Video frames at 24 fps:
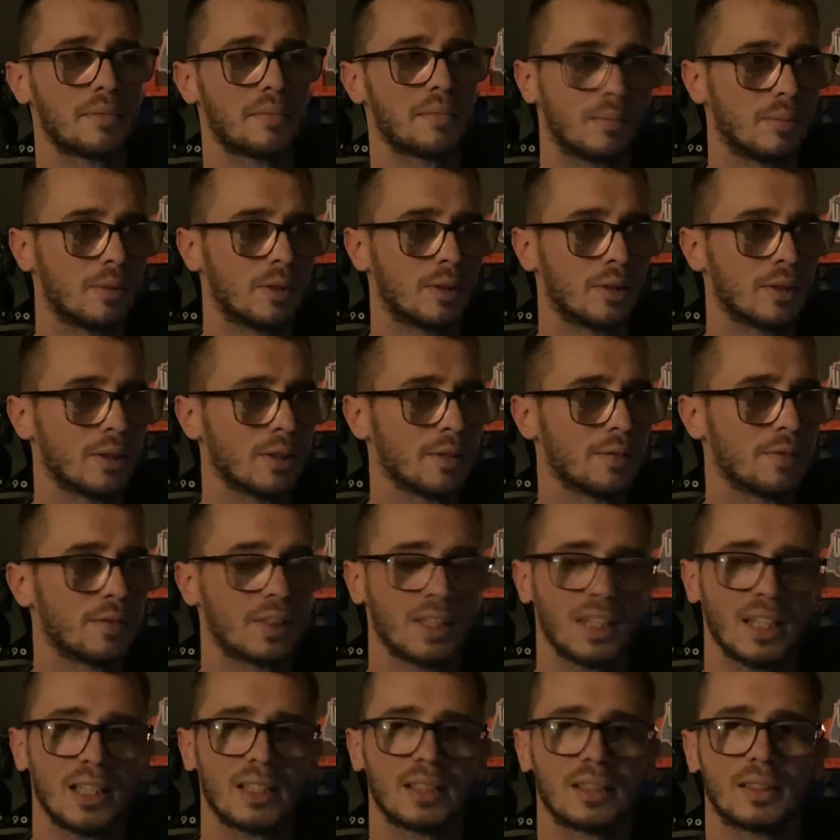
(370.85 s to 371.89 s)
More of
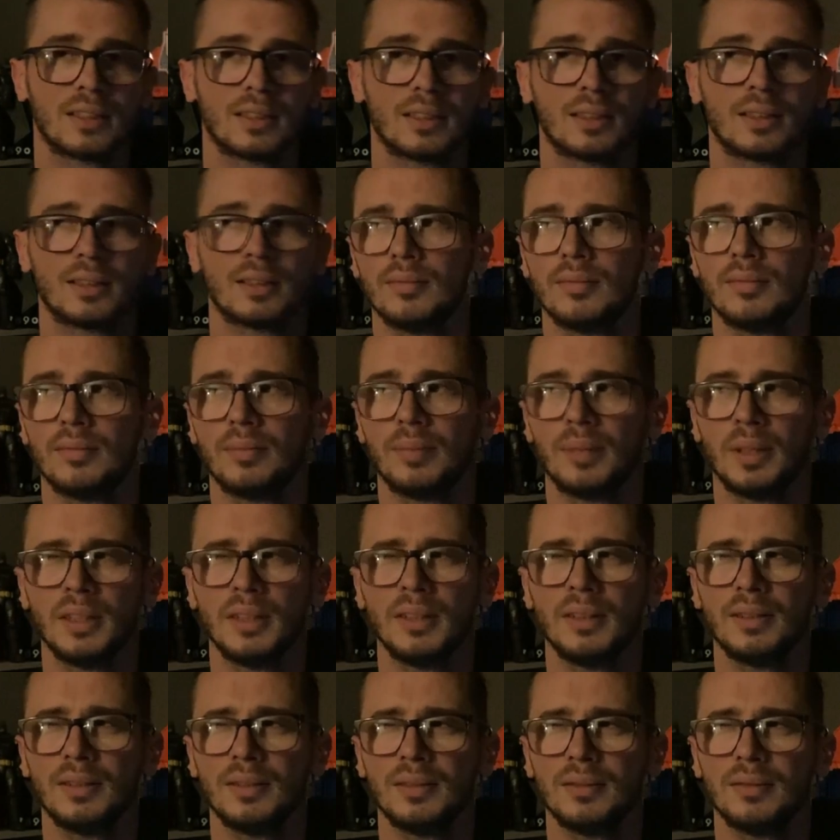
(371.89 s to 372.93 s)
this. But
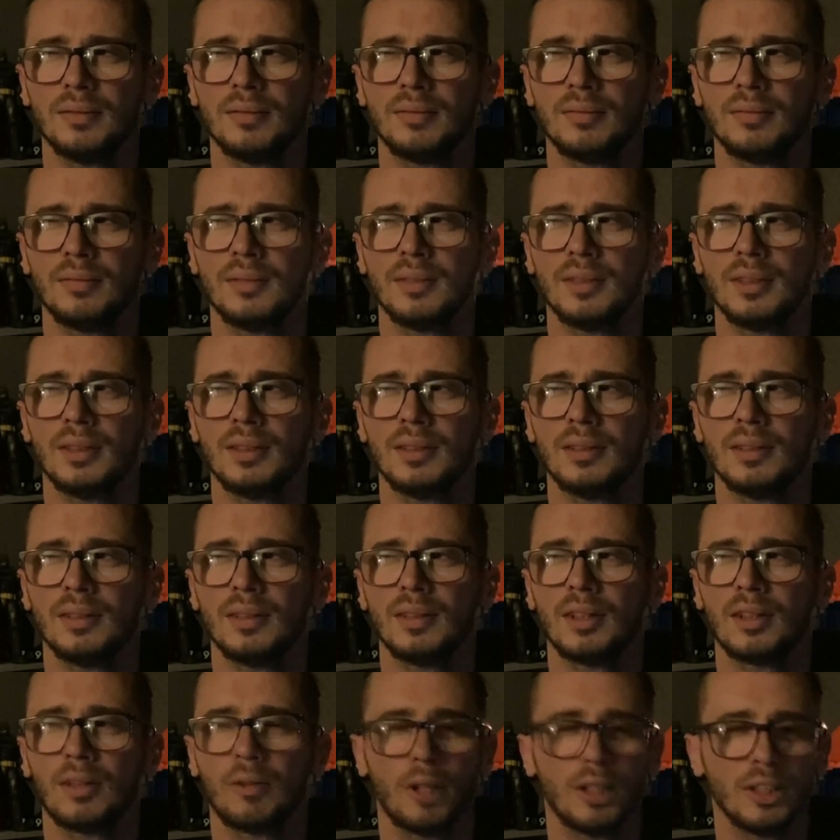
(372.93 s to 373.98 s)

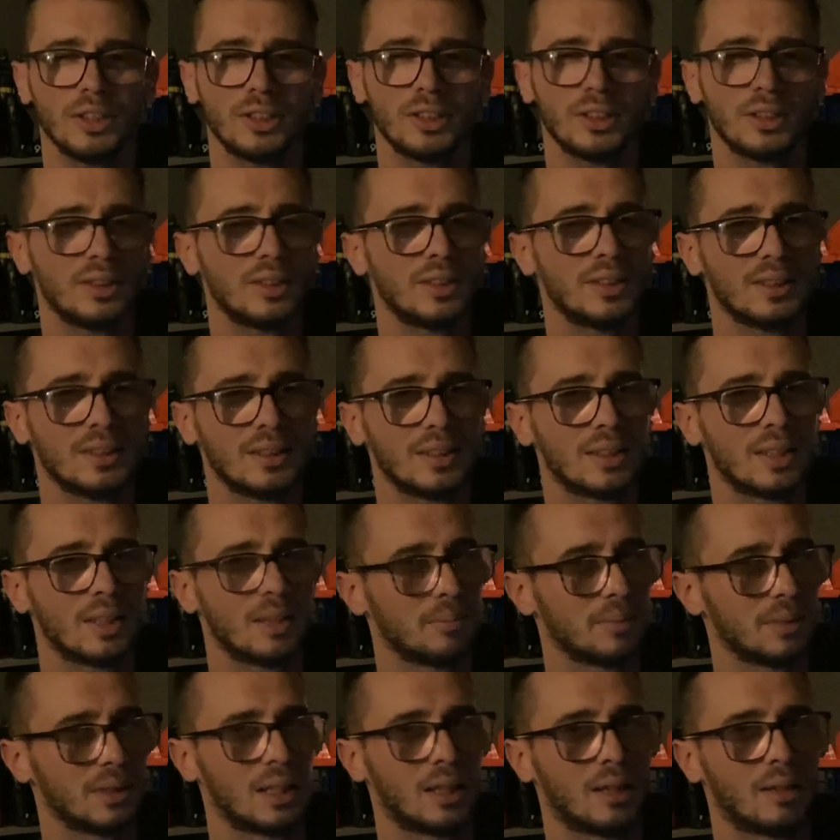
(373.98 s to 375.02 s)
the question still
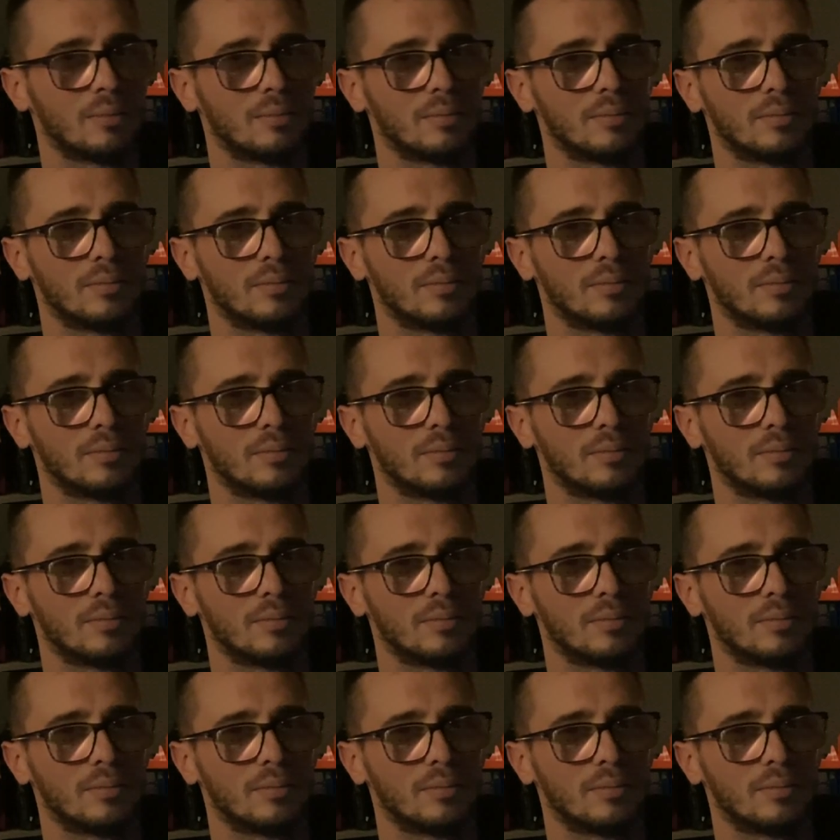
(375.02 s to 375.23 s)
comes up.